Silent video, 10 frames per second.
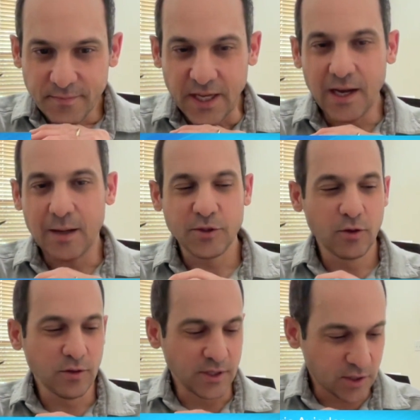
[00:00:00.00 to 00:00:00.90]
Yeah,
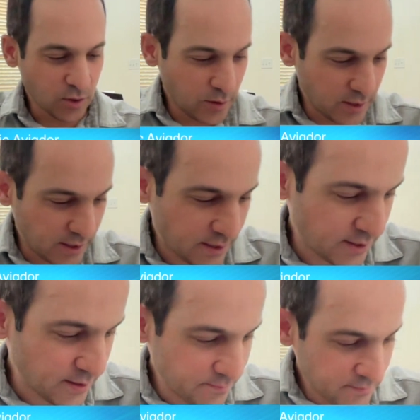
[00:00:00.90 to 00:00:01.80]
absolutely.
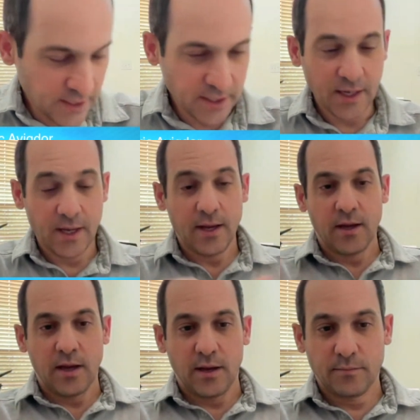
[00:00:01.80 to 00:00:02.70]
So
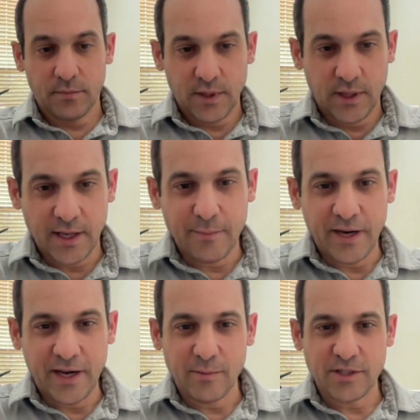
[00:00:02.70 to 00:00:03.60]
again, my
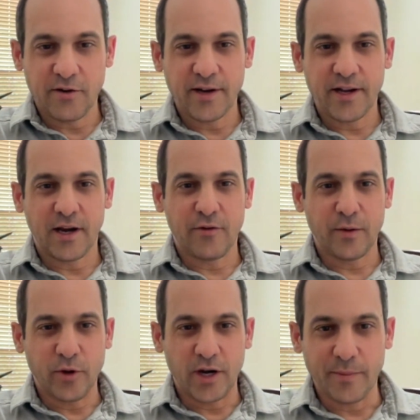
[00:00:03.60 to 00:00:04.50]
name's Eric. I run
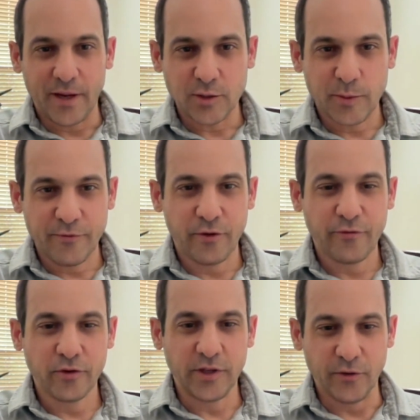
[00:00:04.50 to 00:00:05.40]
product management for
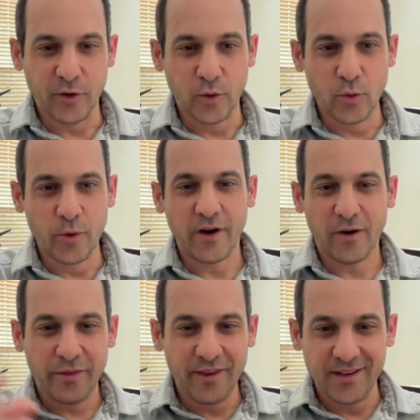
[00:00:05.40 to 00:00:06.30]
Votiro. We
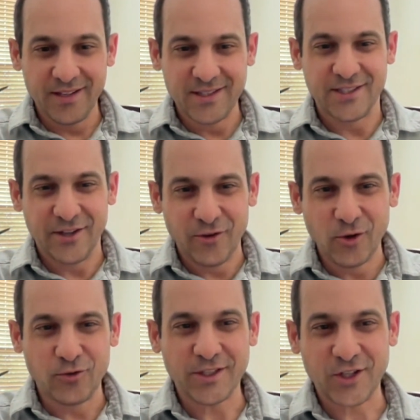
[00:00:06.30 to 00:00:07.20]
are the zero
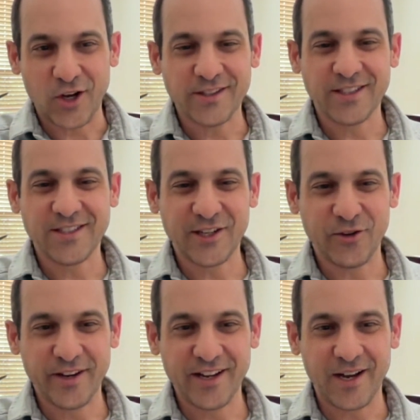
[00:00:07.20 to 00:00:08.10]
trust content
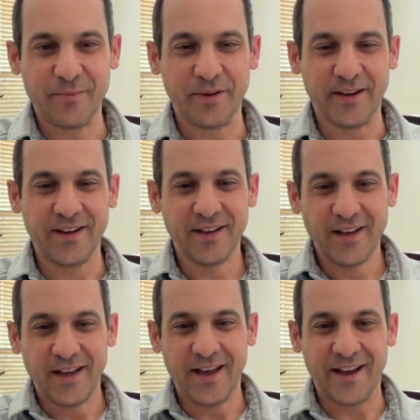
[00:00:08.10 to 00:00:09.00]
security company,
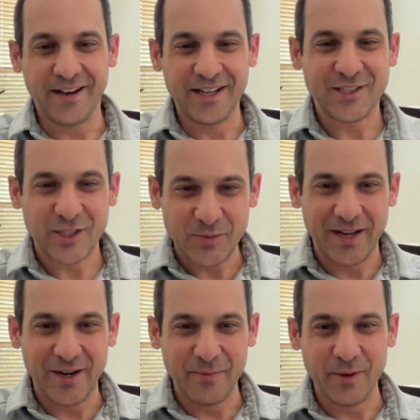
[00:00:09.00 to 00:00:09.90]
and let's
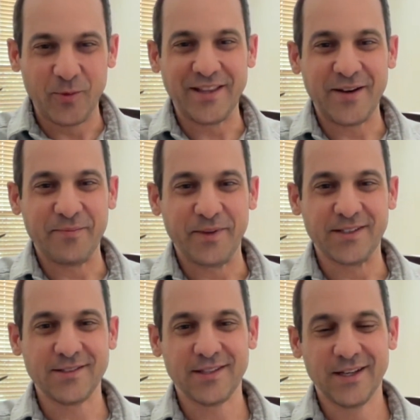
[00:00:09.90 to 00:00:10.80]
explain a bit what that
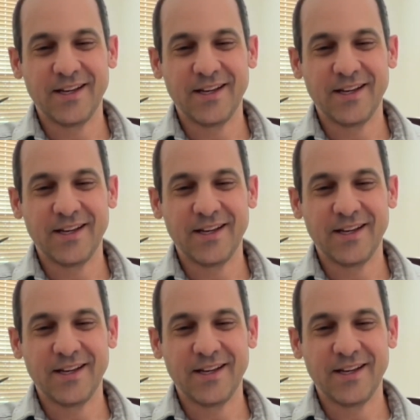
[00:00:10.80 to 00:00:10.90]
means.